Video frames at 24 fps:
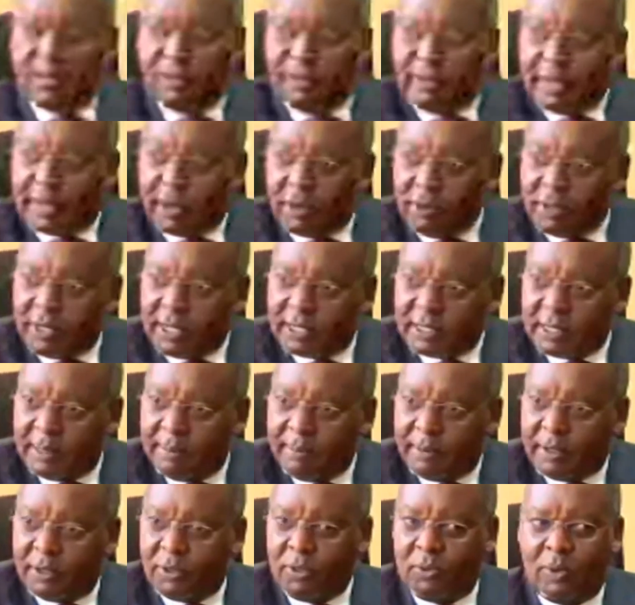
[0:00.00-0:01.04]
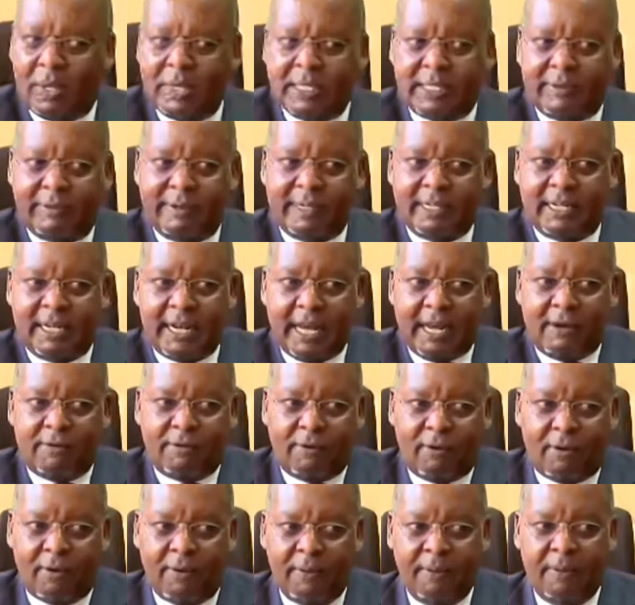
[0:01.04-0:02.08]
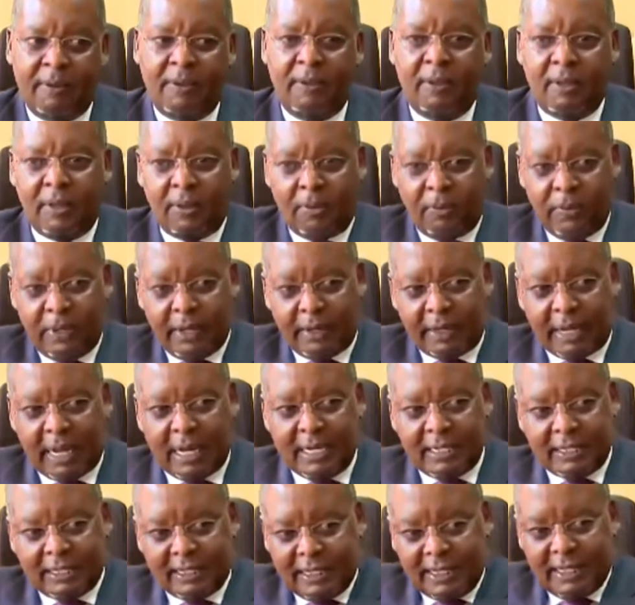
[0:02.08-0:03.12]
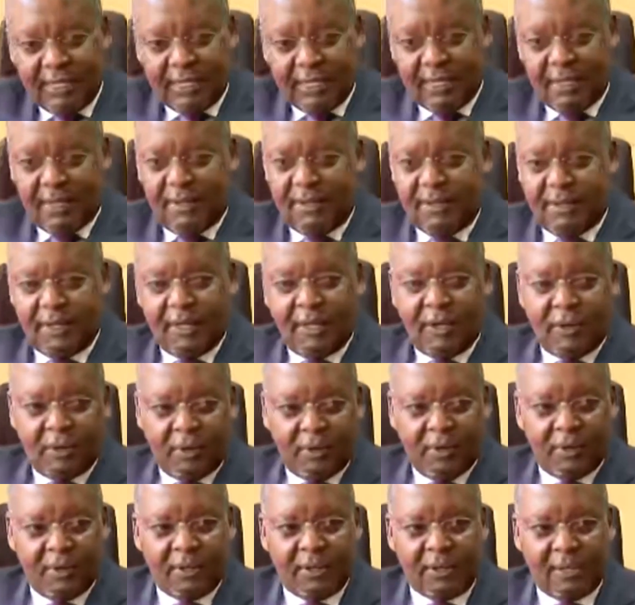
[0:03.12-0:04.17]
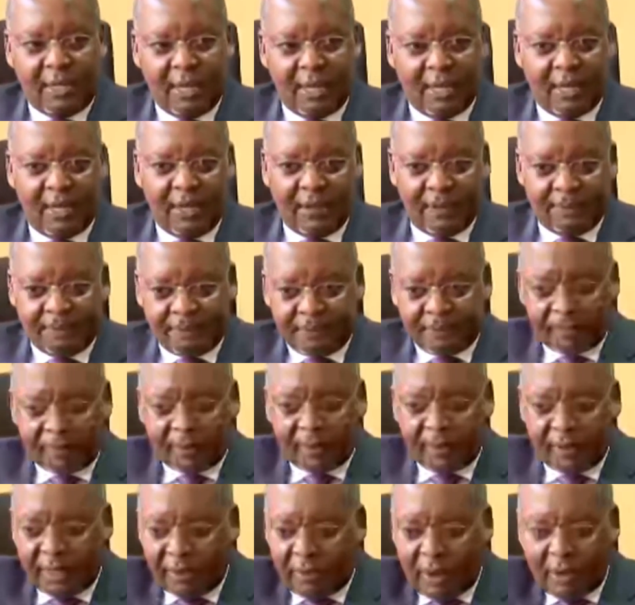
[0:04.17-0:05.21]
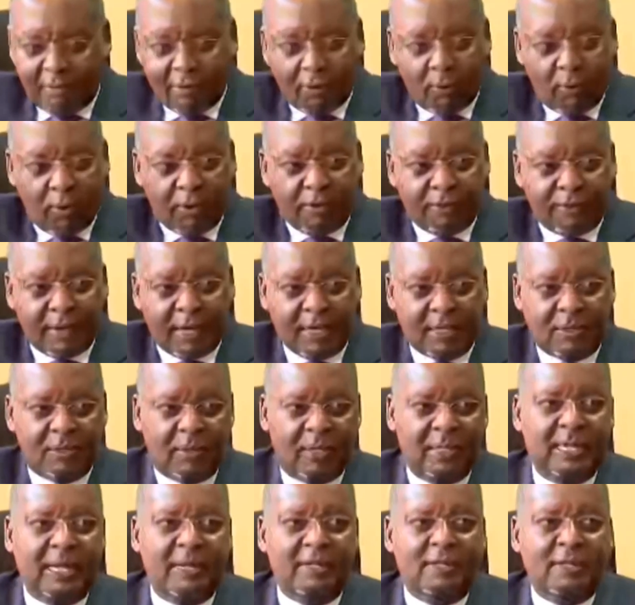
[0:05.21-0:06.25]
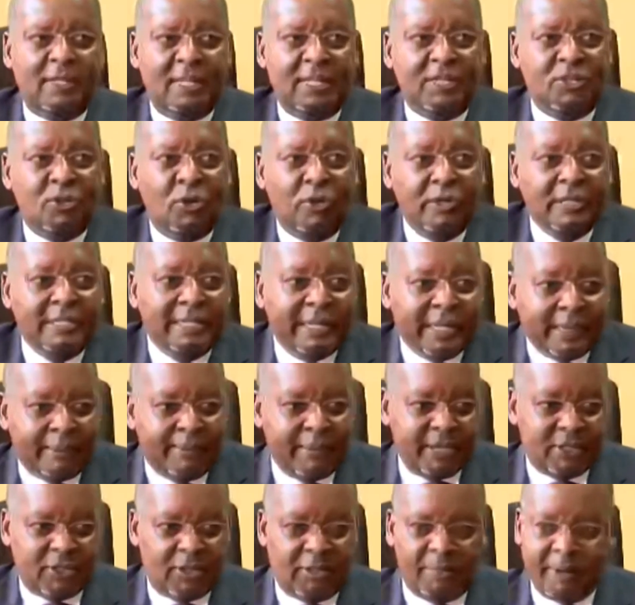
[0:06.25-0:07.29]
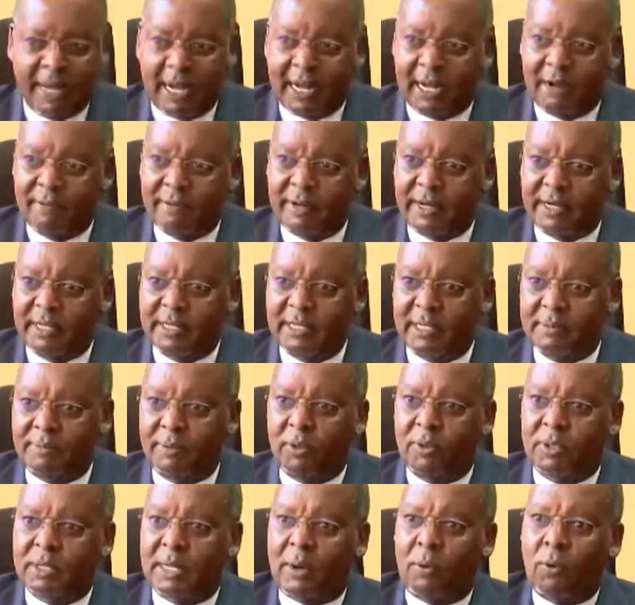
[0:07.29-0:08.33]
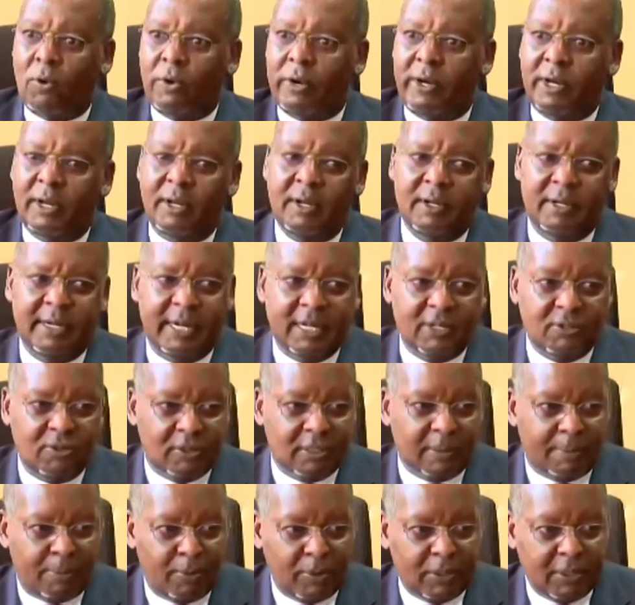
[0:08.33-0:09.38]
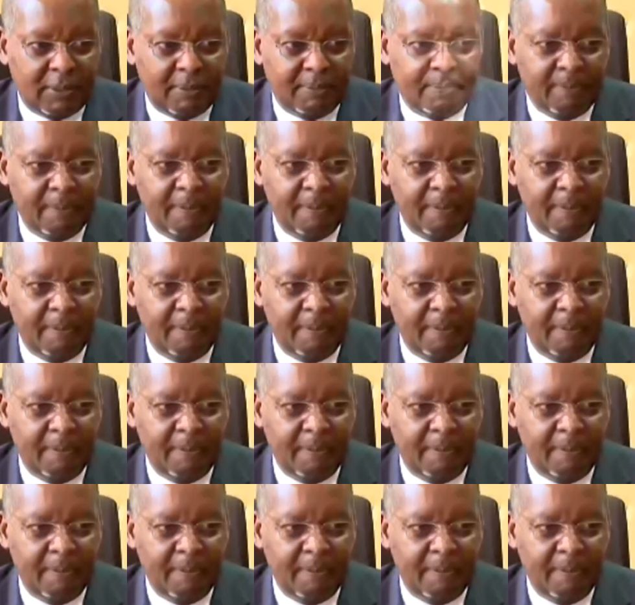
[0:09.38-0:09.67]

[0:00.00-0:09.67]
over the county assembly through 179.4. We can see, you know, they have a ward fund, so there's no discrimination by a governor just because a ward does not support him.